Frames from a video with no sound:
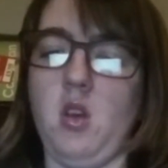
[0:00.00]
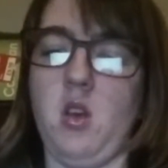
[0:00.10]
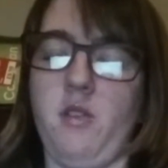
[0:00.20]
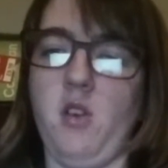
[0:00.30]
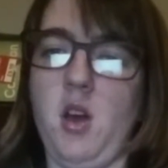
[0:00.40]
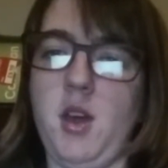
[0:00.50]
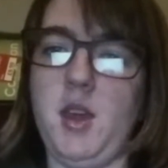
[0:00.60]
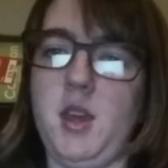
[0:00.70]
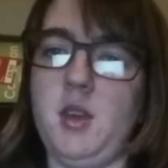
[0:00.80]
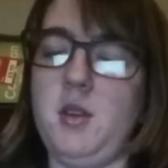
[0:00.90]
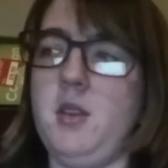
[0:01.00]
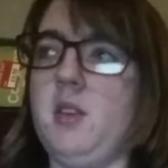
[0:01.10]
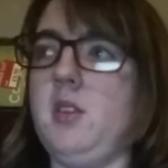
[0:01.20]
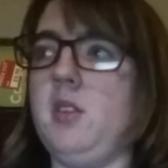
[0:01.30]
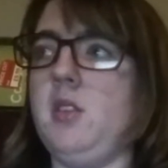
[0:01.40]
if I
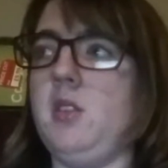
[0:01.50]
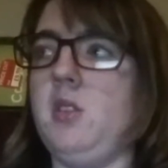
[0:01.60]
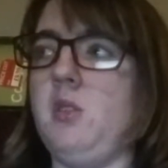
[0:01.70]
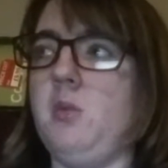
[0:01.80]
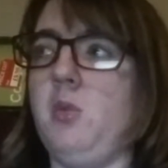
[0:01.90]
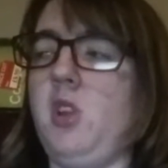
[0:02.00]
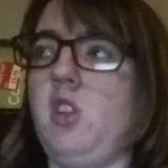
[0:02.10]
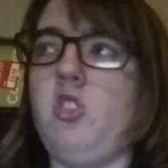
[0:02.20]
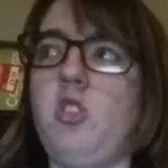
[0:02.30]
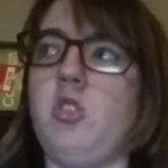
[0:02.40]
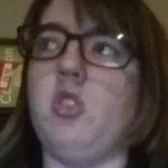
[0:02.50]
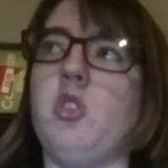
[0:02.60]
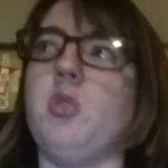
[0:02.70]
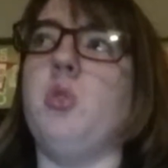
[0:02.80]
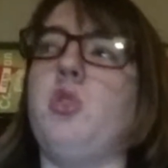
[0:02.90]
wanted to
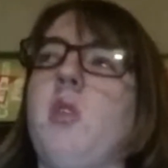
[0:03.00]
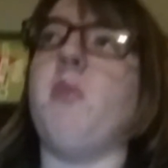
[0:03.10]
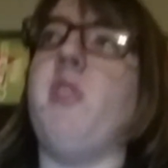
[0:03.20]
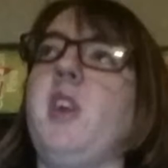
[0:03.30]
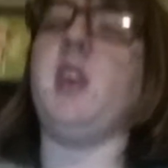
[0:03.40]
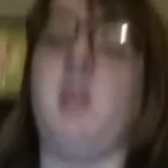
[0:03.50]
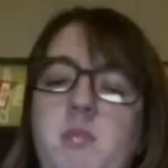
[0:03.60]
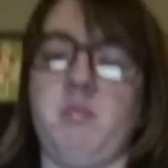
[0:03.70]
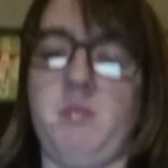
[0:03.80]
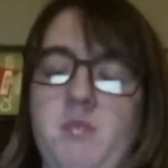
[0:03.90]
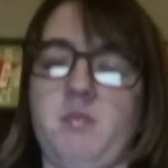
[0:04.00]
Google something,